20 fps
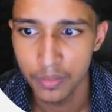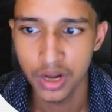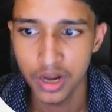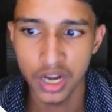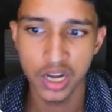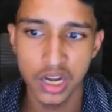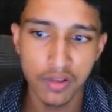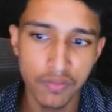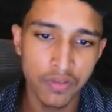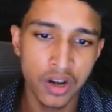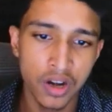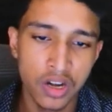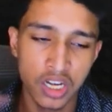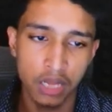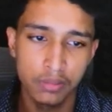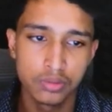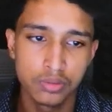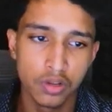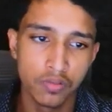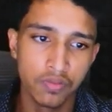many
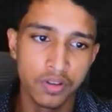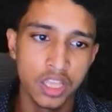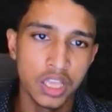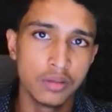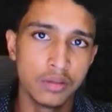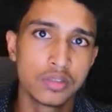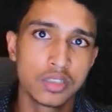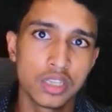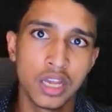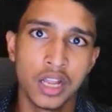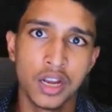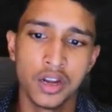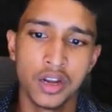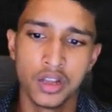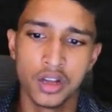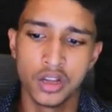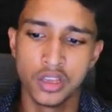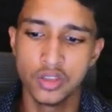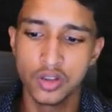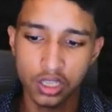different types of names,
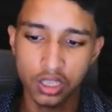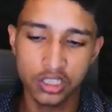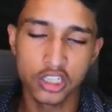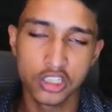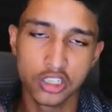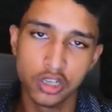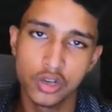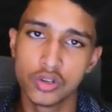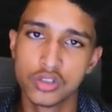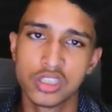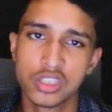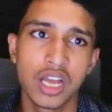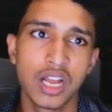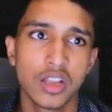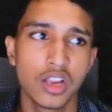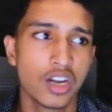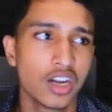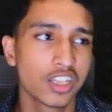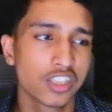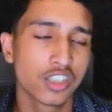and you can just use
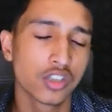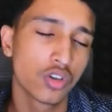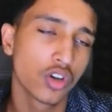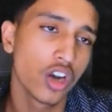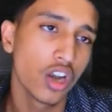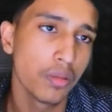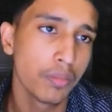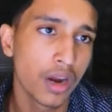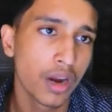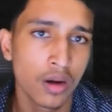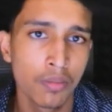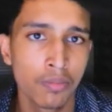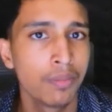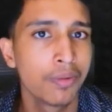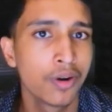that. It doesn't really matter.